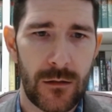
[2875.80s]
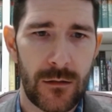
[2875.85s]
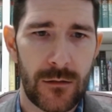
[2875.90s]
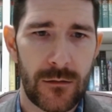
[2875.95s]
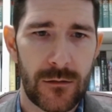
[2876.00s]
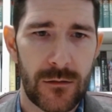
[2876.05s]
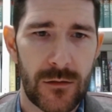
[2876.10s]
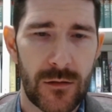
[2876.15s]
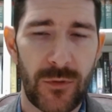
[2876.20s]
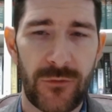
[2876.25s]

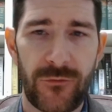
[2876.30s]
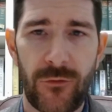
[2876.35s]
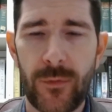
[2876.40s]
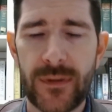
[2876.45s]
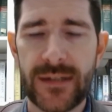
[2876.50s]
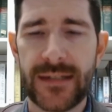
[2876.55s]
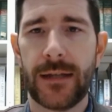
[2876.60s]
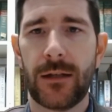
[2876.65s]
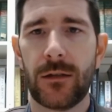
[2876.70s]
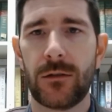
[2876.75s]
So before we
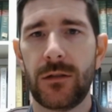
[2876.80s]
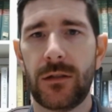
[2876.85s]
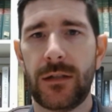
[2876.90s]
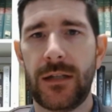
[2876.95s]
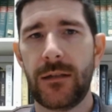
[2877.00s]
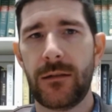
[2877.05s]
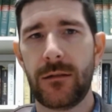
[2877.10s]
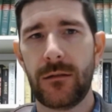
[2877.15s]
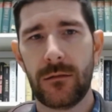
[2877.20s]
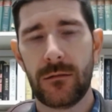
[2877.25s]
take a look
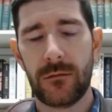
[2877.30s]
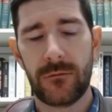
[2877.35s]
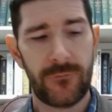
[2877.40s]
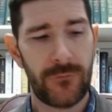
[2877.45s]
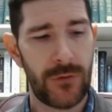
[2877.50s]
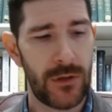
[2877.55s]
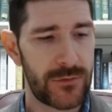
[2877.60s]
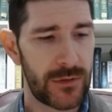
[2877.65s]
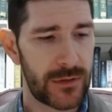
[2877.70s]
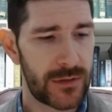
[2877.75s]
at
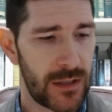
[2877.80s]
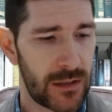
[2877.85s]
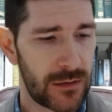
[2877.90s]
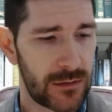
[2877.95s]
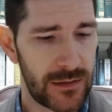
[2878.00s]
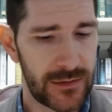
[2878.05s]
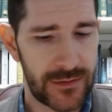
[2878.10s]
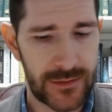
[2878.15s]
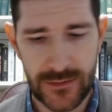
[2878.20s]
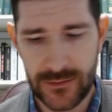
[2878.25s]
Frederick
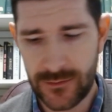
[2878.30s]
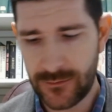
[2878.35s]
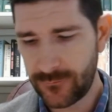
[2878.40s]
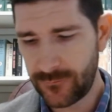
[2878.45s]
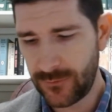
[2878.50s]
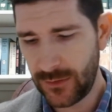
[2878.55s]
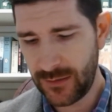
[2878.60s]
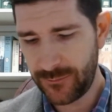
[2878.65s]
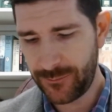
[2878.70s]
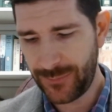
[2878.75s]
Douglass'
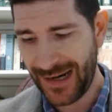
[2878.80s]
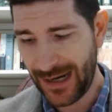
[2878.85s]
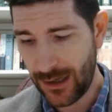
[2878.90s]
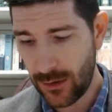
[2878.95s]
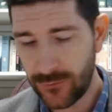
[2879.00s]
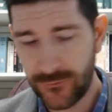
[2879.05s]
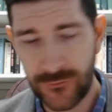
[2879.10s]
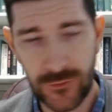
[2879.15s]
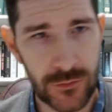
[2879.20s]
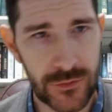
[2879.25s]
very
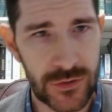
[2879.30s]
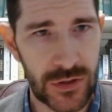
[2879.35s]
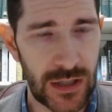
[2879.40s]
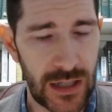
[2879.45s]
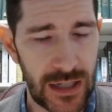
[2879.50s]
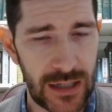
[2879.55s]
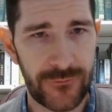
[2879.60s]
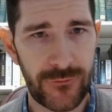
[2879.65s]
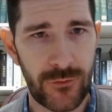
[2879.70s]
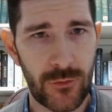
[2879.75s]
powerful
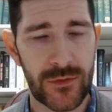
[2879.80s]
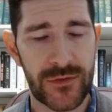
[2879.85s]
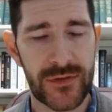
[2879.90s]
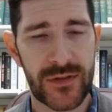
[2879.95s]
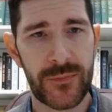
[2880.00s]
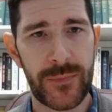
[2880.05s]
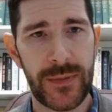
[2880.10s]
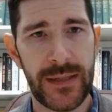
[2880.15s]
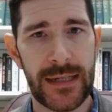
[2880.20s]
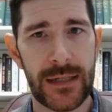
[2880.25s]
July 4th
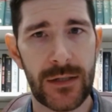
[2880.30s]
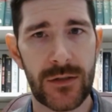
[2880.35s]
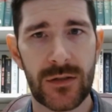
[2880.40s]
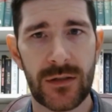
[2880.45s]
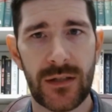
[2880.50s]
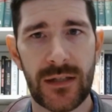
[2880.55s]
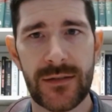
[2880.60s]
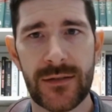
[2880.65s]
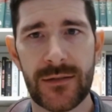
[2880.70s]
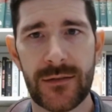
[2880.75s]
speech,
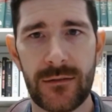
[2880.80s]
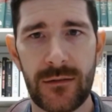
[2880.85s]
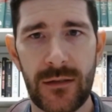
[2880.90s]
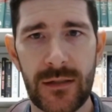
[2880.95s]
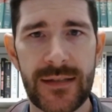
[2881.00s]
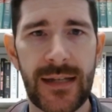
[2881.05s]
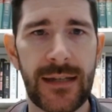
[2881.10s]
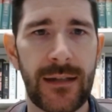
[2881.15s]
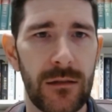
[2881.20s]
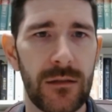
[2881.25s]
let's
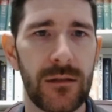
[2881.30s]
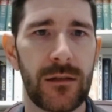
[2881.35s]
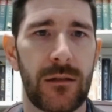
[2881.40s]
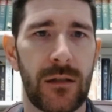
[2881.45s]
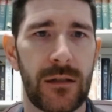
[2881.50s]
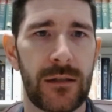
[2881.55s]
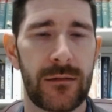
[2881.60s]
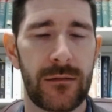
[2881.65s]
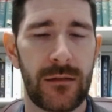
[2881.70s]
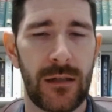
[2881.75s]
take a look
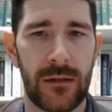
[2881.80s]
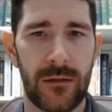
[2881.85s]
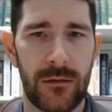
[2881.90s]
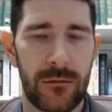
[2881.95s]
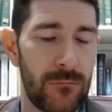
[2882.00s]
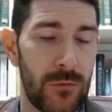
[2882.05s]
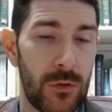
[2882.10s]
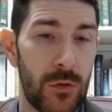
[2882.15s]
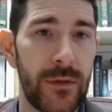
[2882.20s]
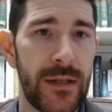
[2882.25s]
at
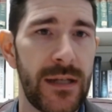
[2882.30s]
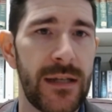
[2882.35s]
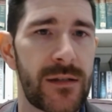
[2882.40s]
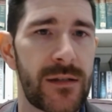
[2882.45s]
who he is,